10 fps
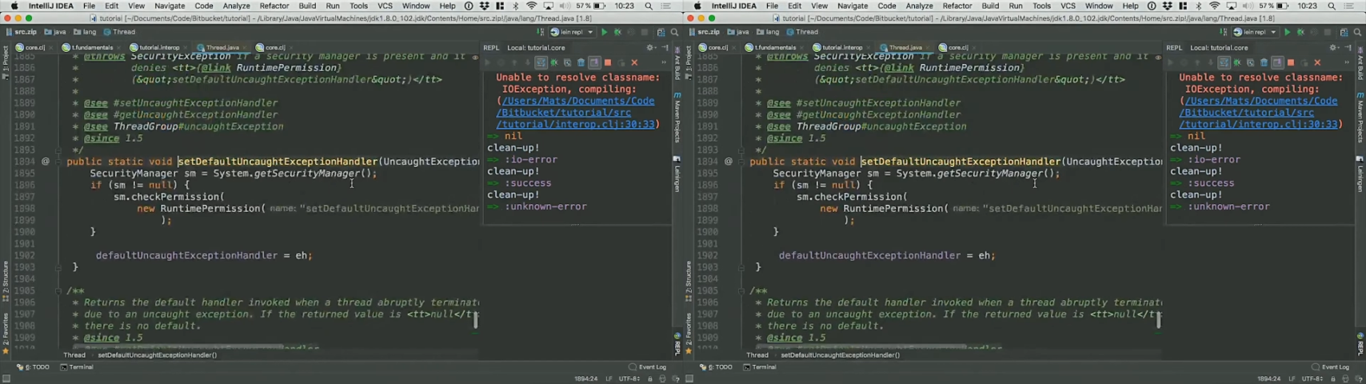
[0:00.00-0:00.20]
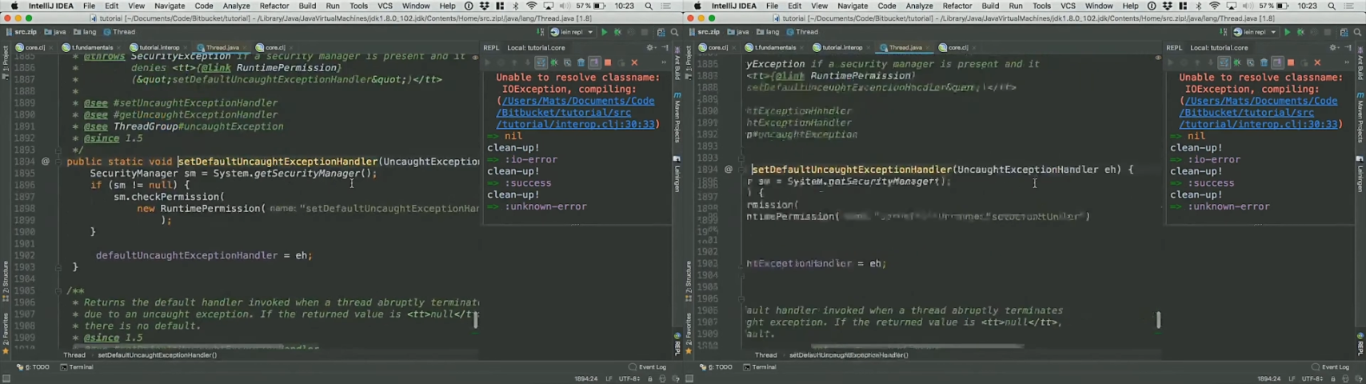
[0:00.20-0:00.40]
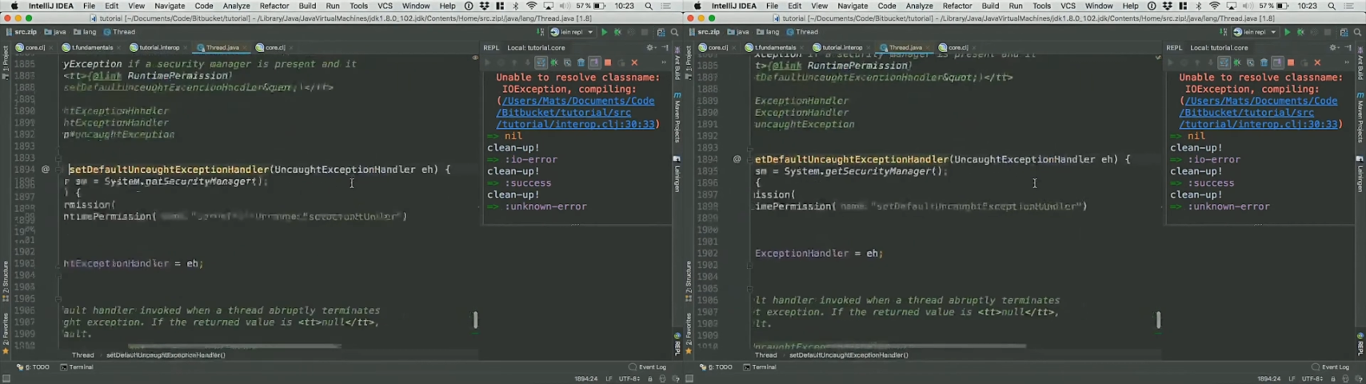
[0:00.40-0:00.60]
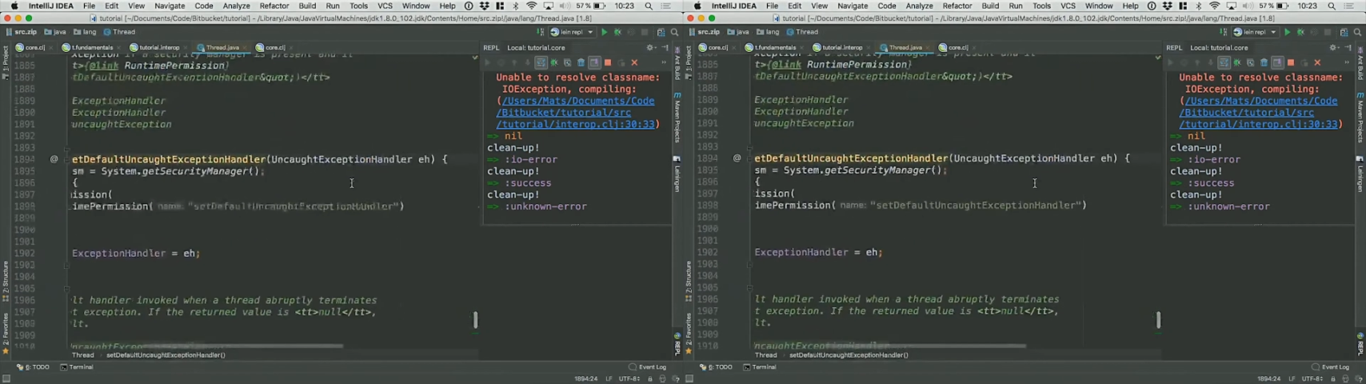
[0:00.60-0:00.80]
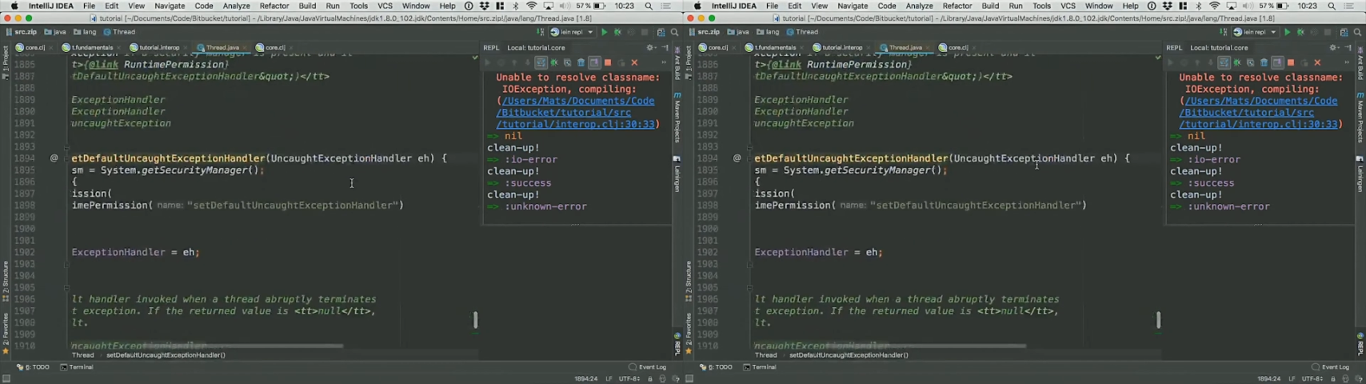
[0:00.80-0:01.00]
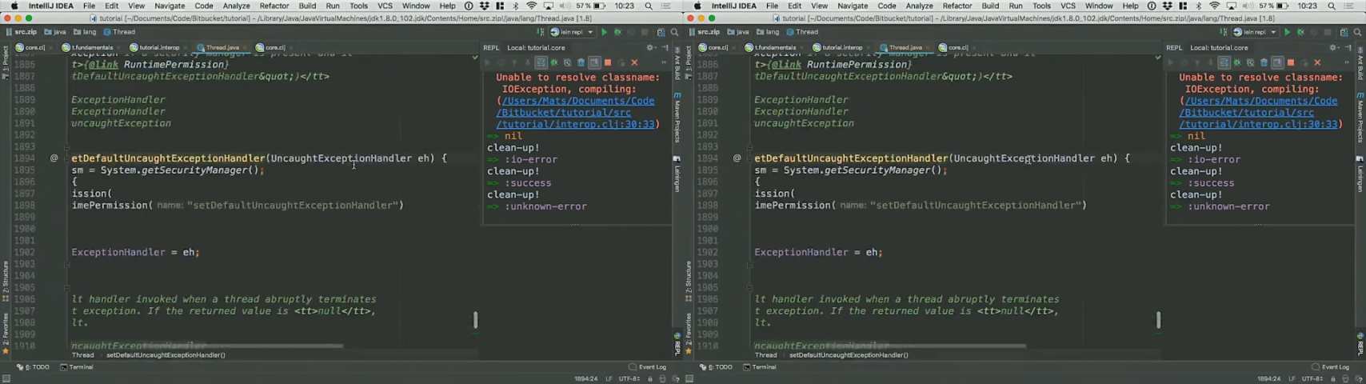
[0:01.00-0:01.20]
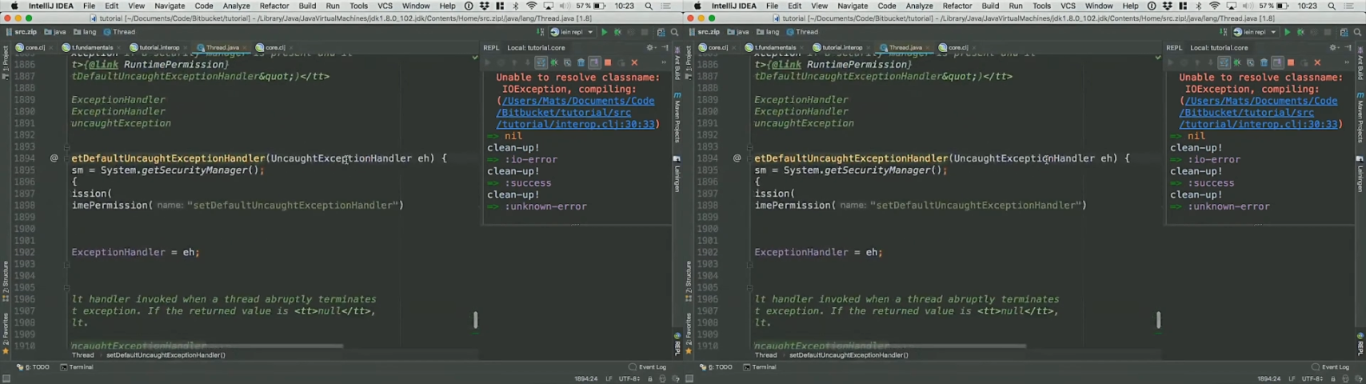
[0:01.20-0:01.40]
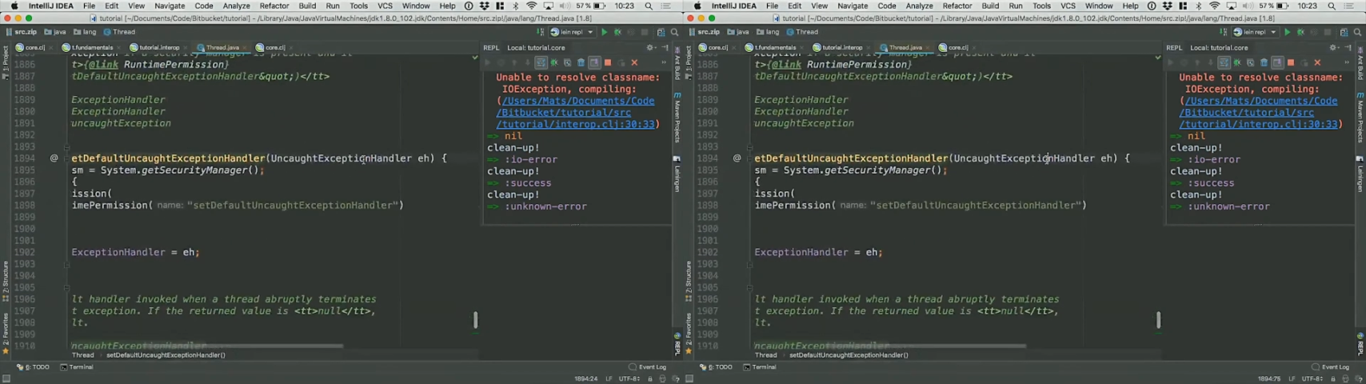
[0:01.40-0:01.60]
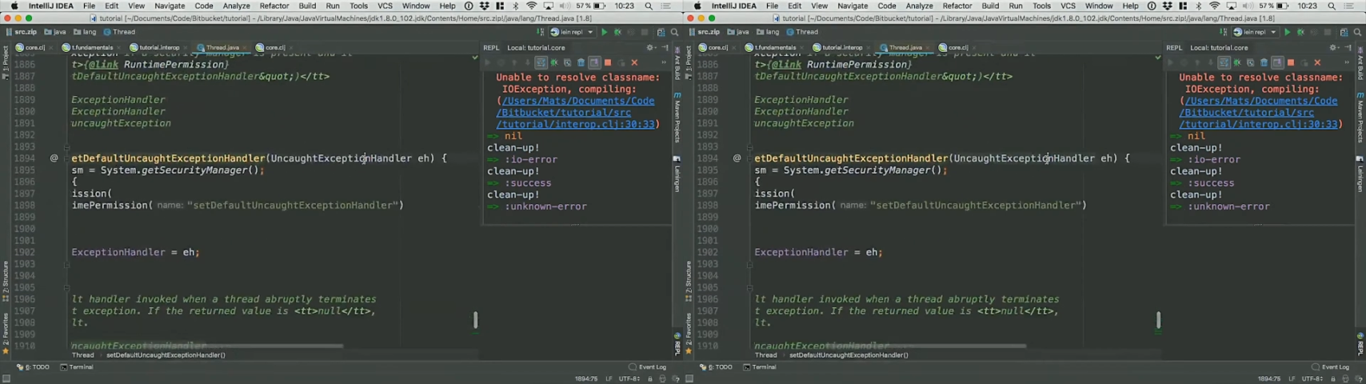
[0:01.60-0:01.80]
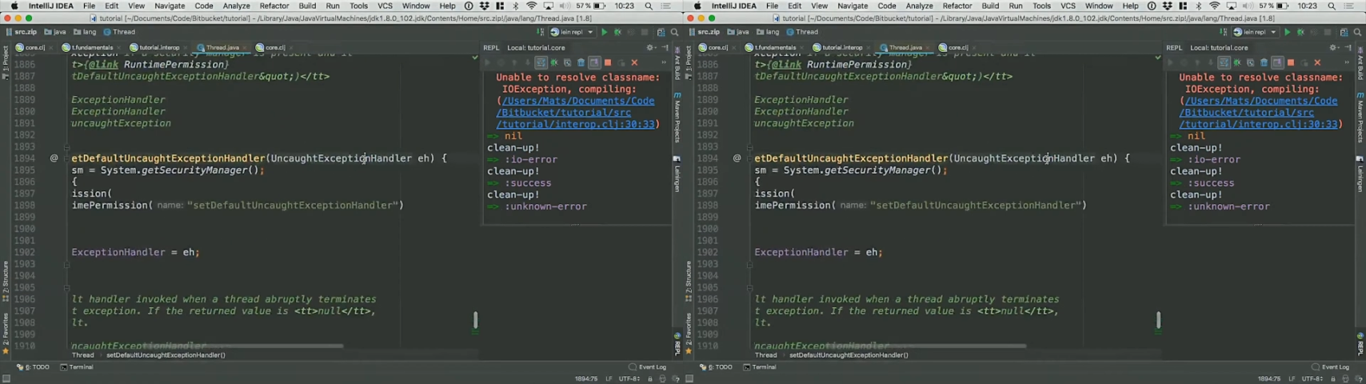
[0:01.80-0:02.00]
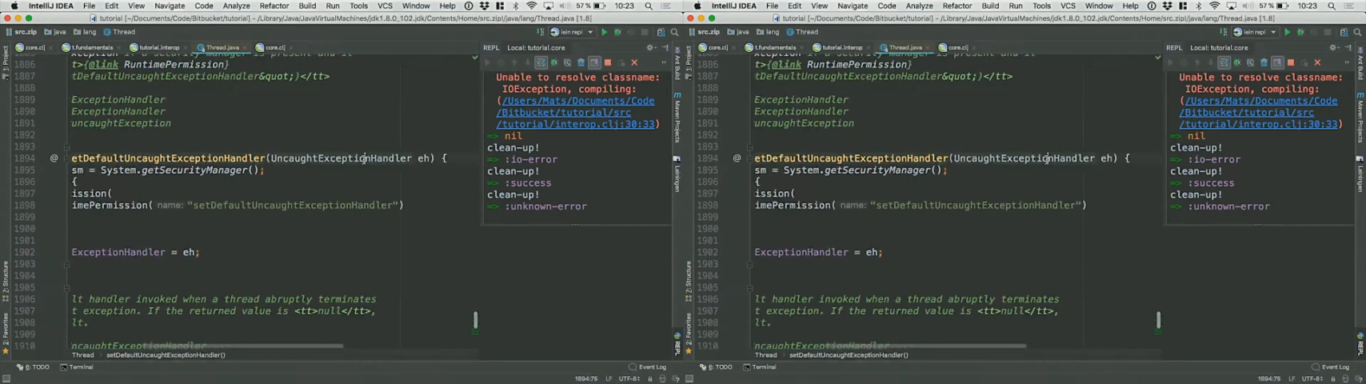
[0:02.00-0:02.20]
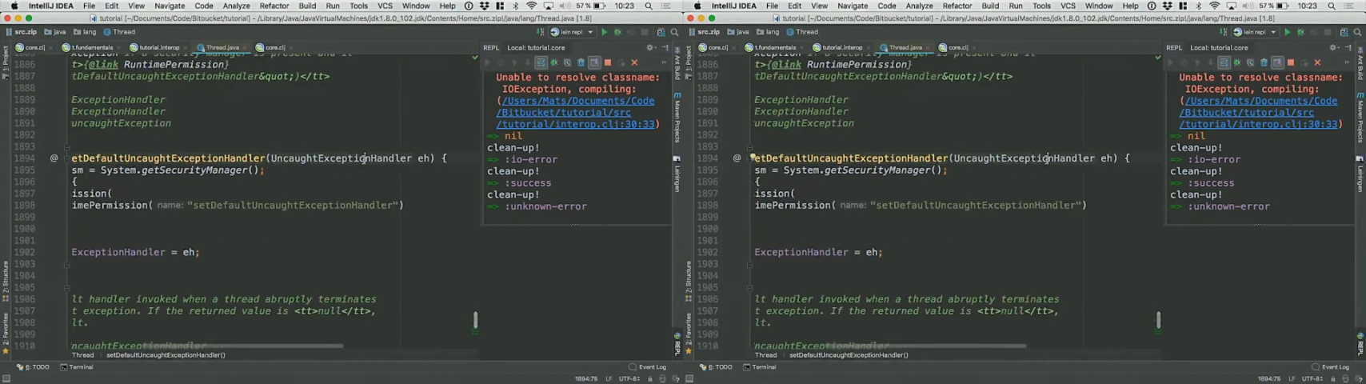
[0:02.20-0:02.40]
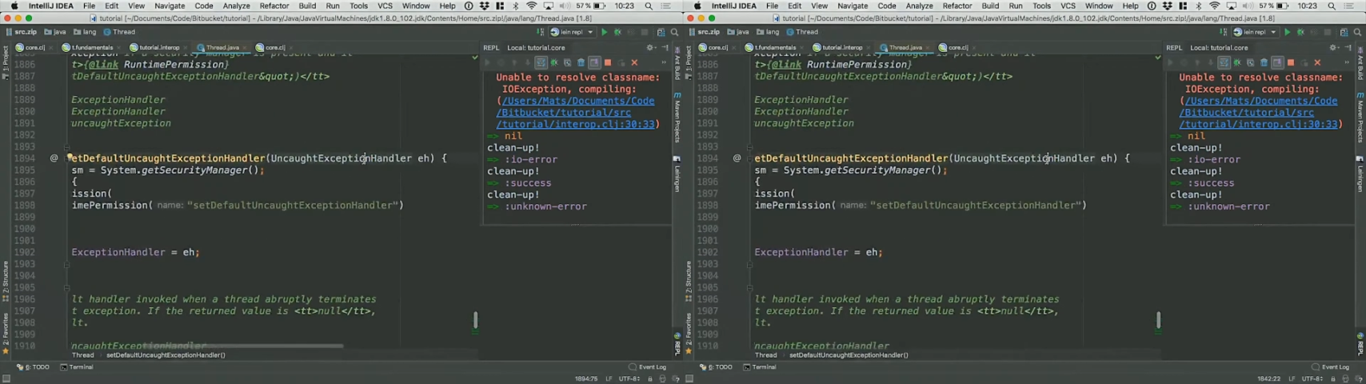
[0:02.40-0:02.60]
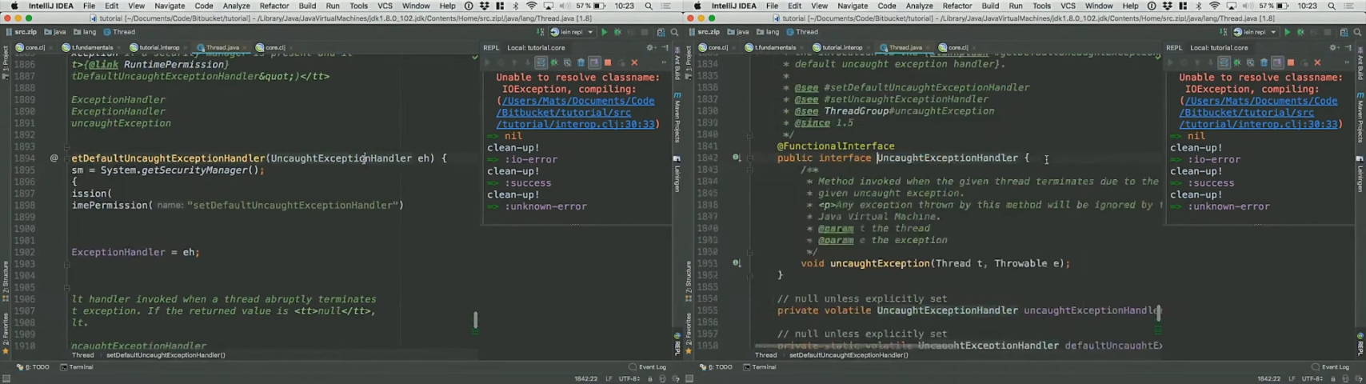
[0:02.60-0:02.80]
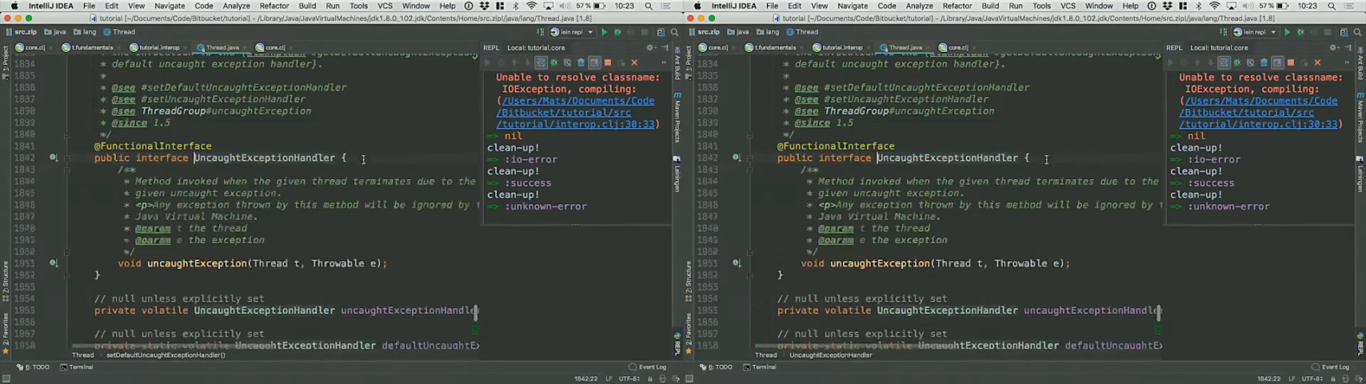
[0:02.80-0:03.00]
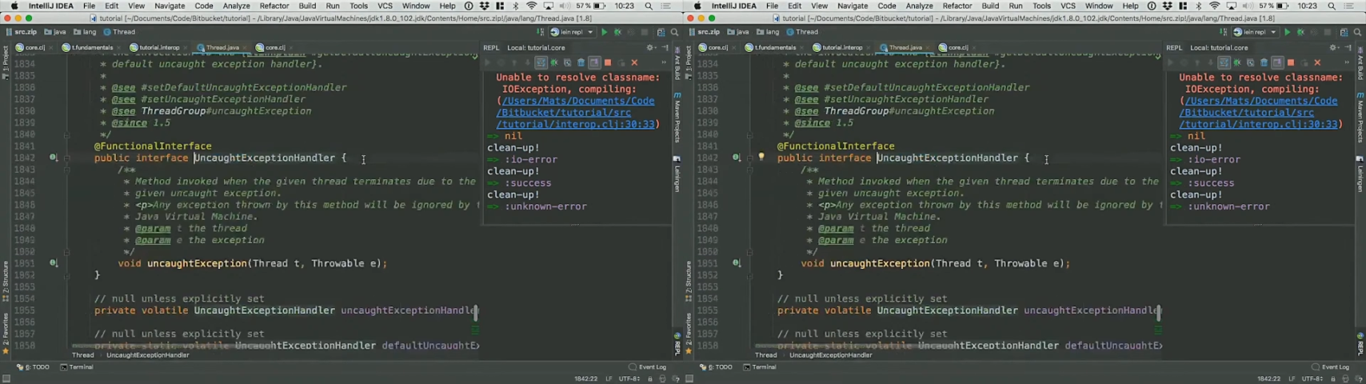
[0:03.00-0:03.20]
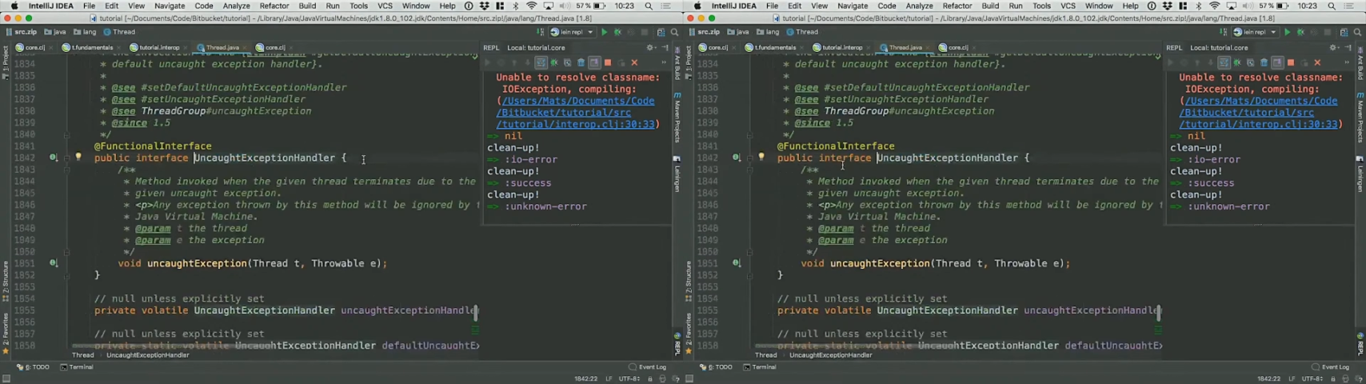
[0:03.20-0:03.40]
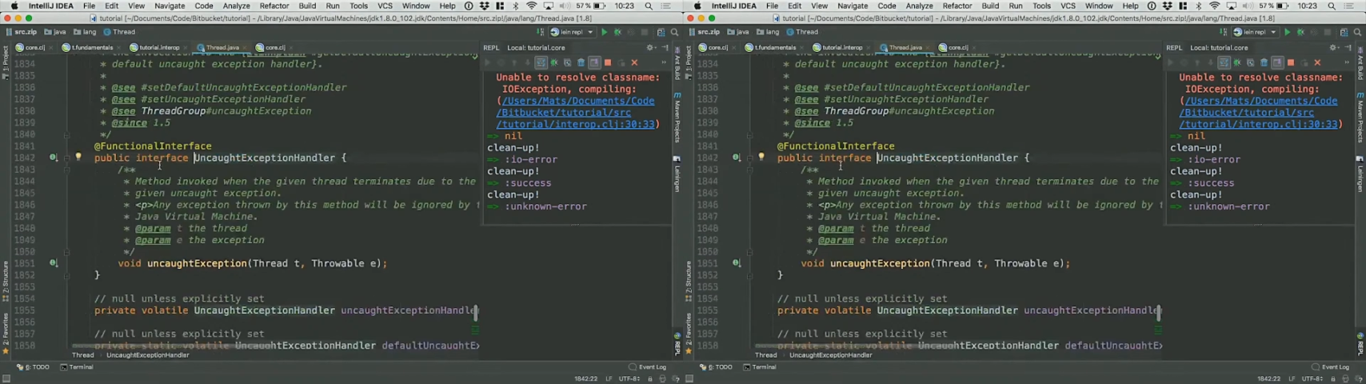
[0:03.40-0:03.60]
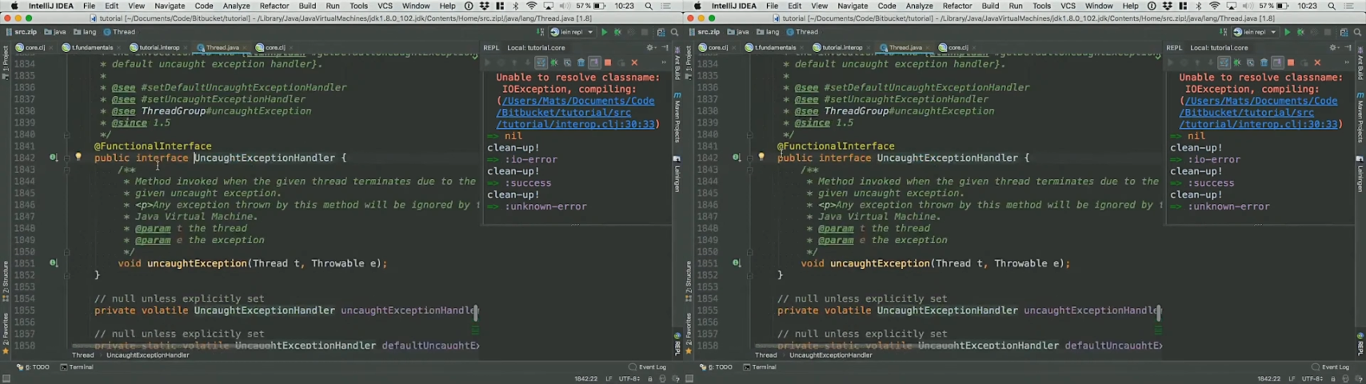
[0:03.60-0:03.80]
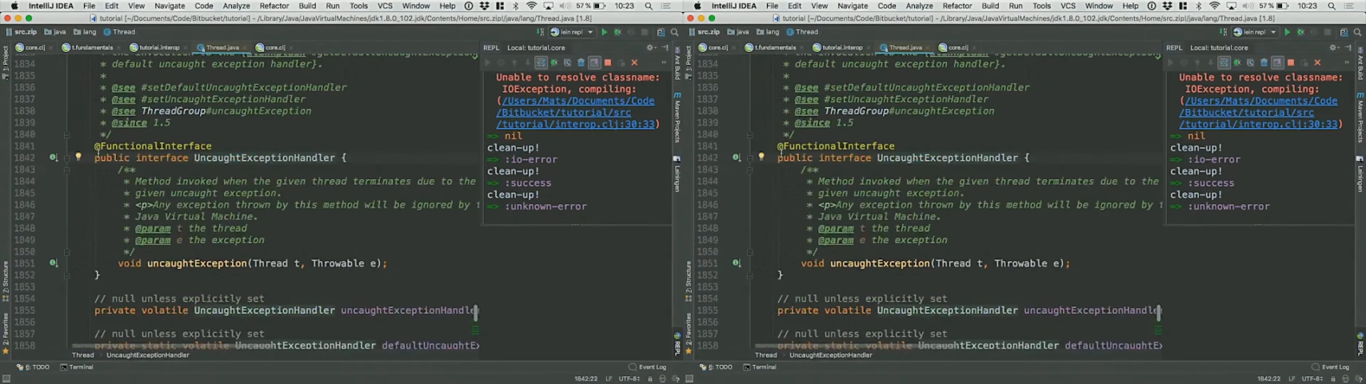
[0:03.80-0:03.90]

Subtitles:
No face is visible, so there are no lips to read.